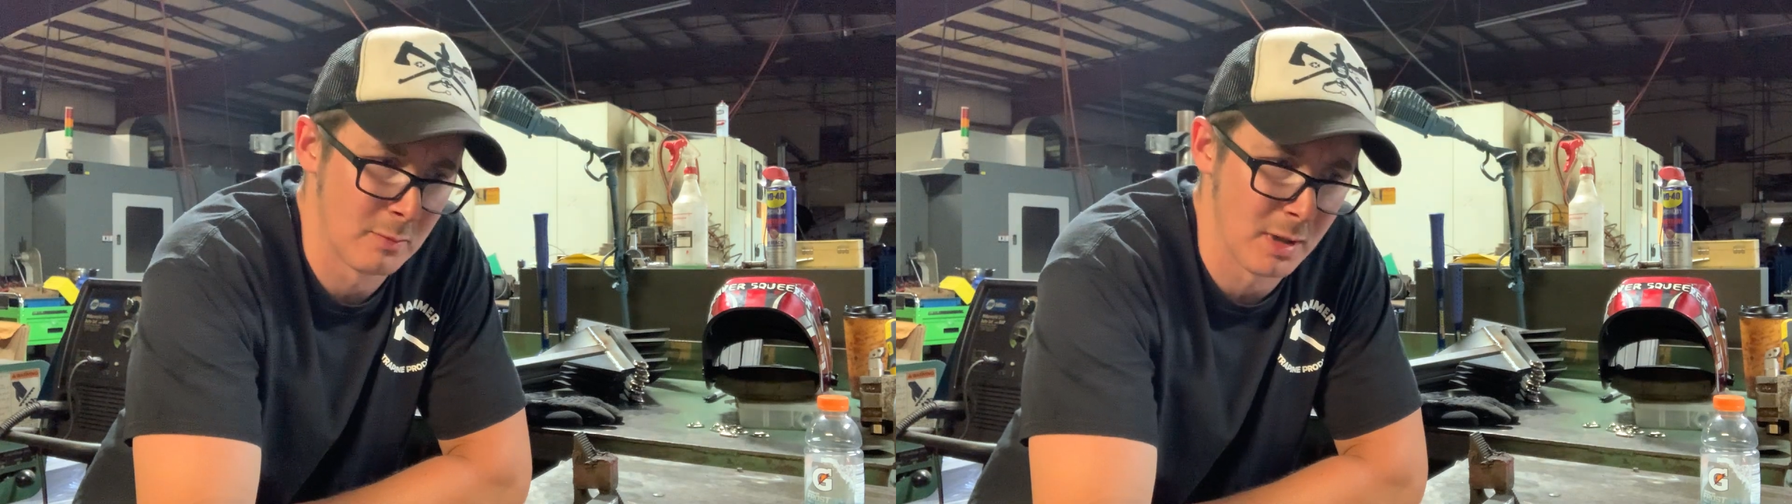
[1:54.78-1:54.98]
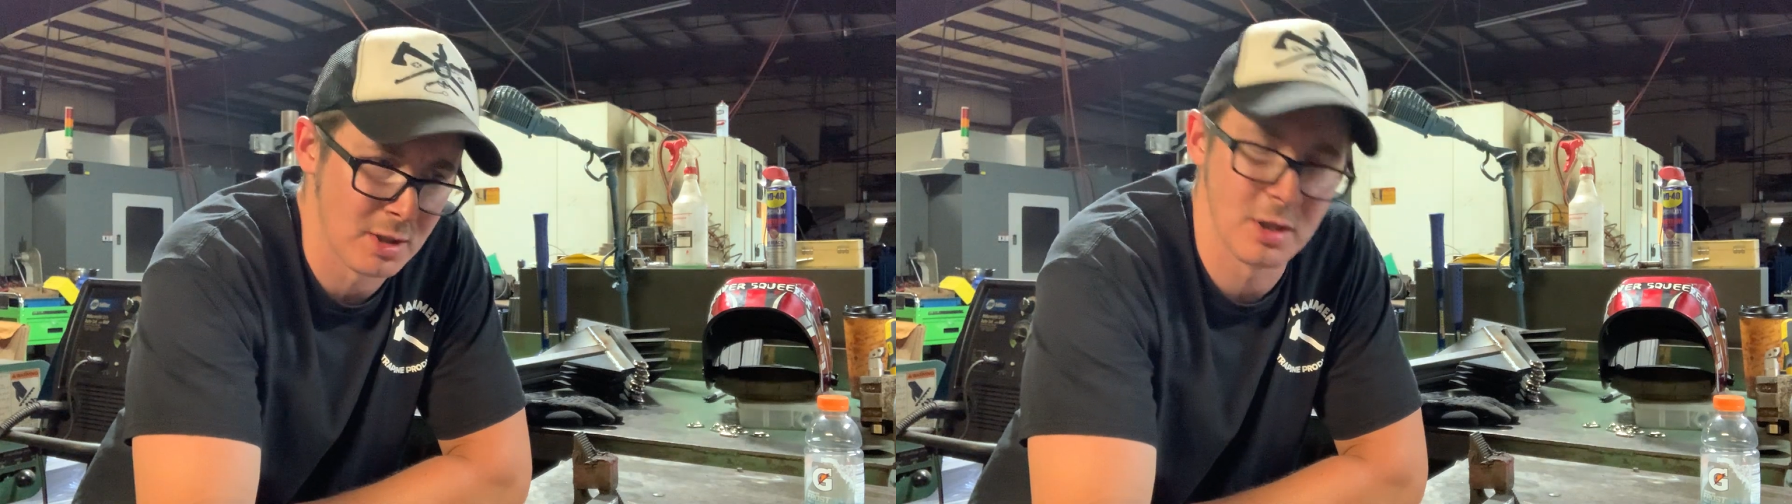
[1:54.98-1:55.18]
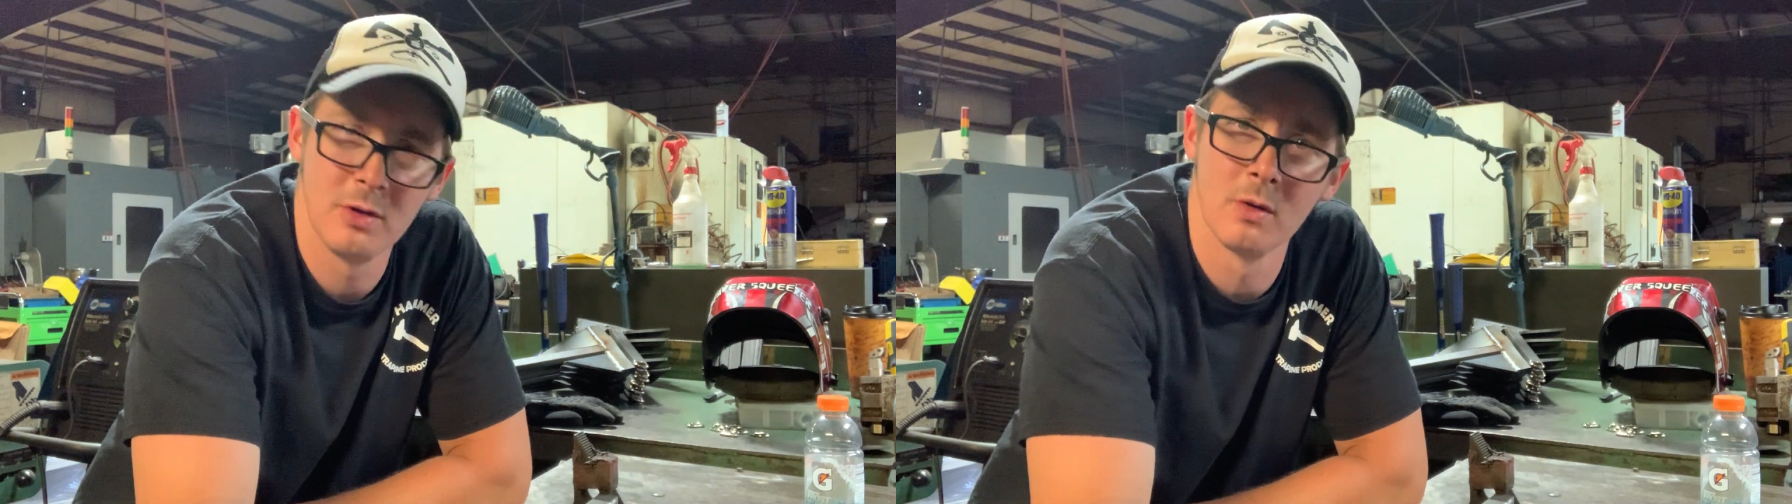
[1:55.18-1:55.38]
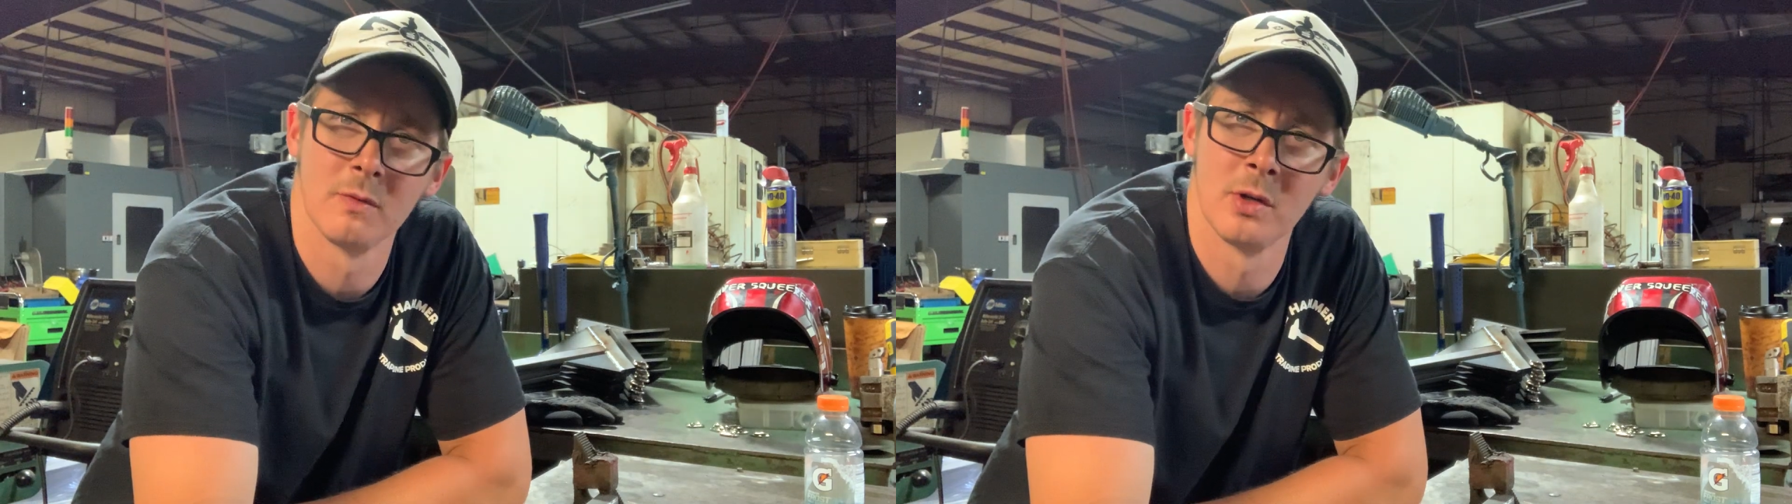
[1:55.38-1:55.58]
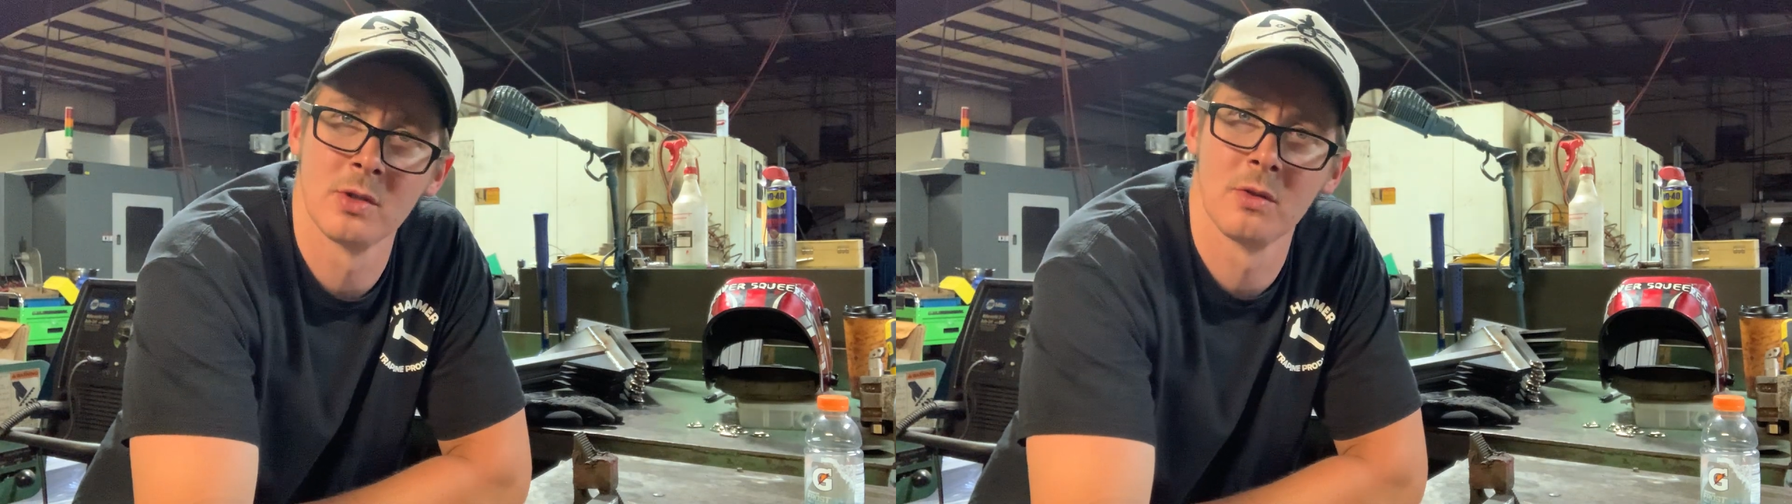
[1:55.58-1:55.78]
bunch of
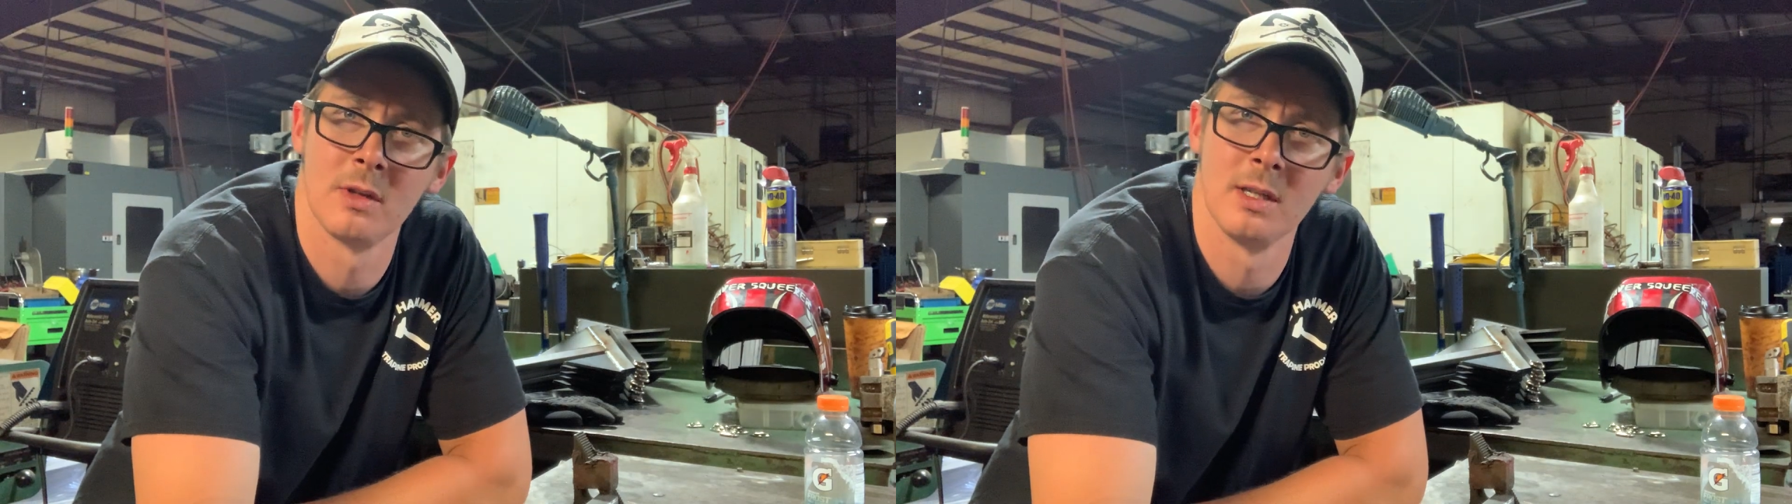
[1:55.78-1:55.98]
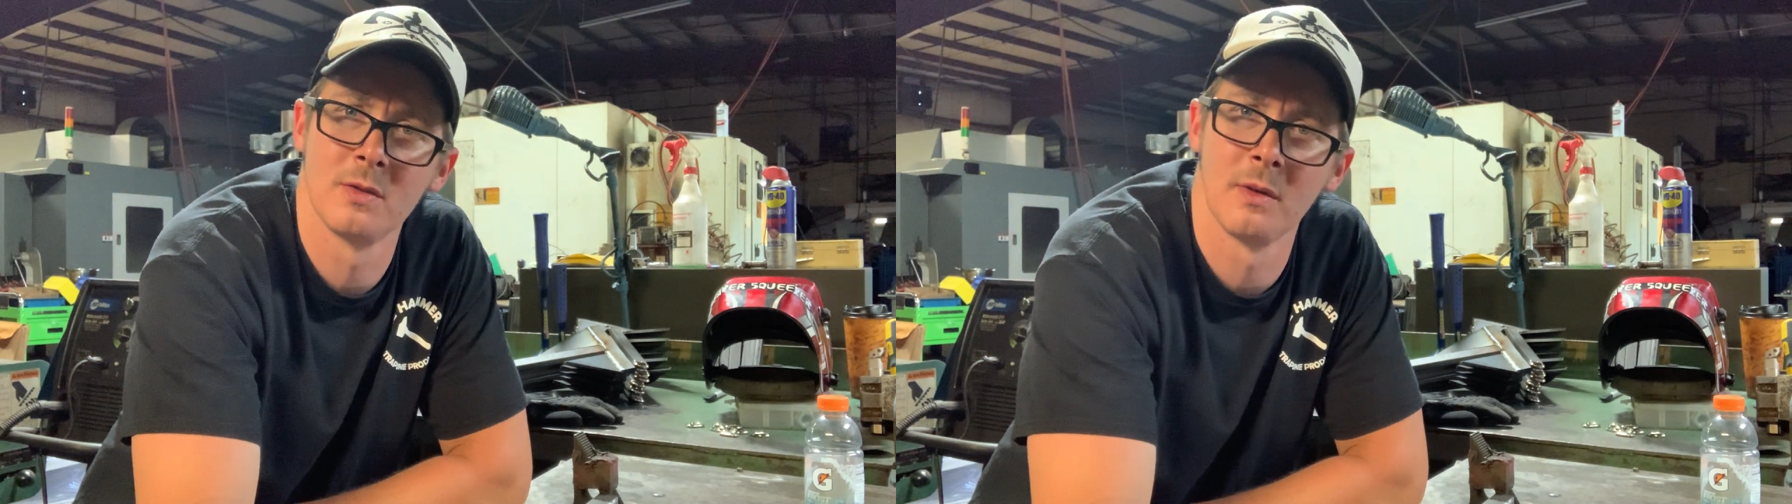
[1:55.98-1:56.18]
universal things